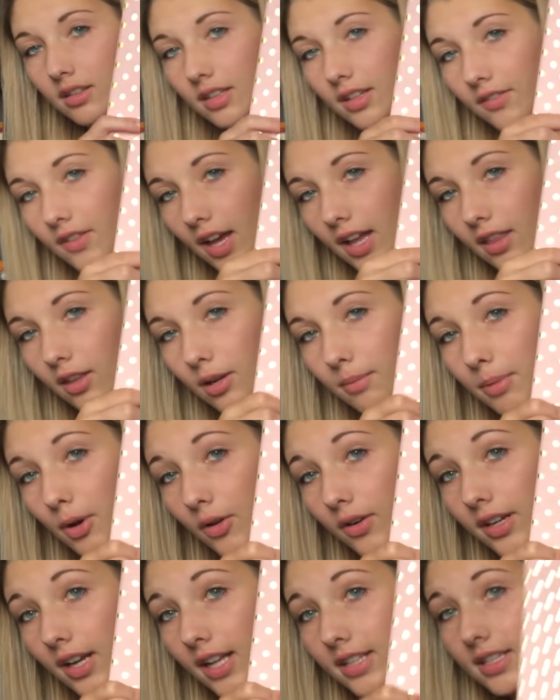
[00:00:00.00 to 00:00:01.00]
they've got little
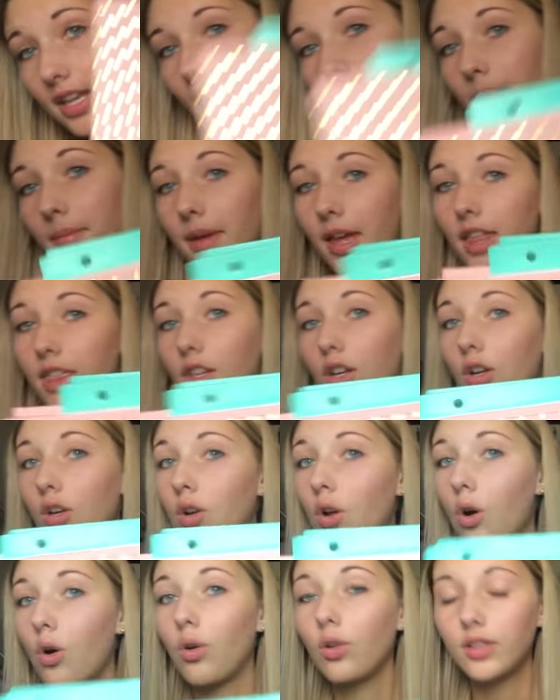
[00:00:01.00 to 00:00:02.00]
polka dots on them and they're
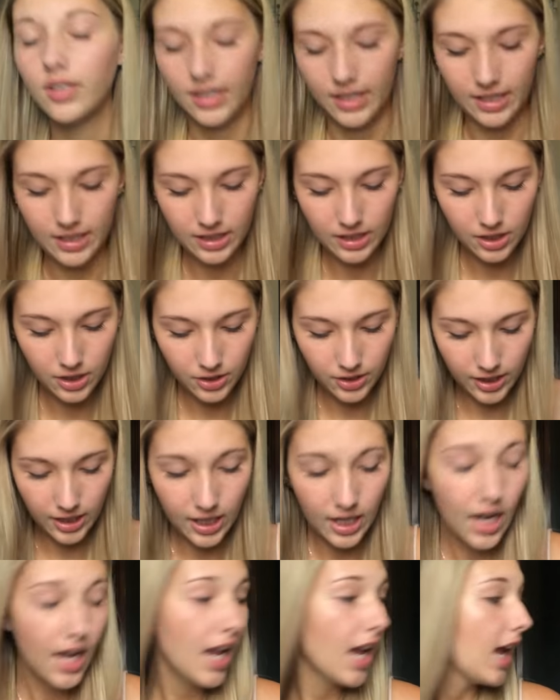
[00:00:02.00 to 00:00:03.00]
gold and
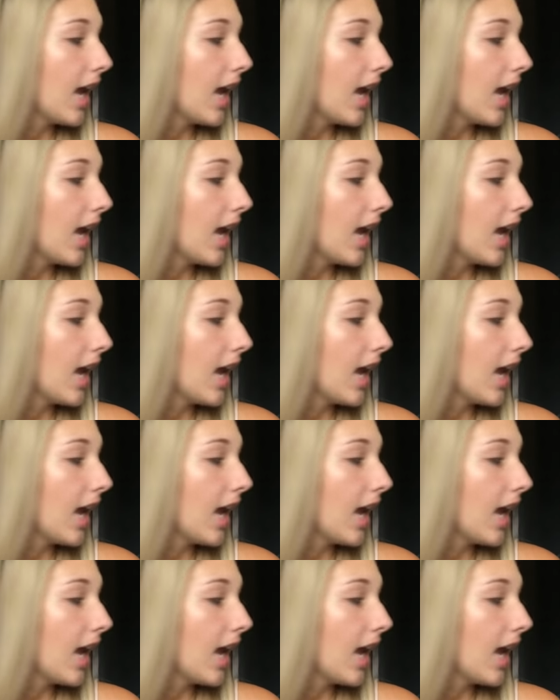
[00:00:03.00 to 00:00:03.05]
glittery.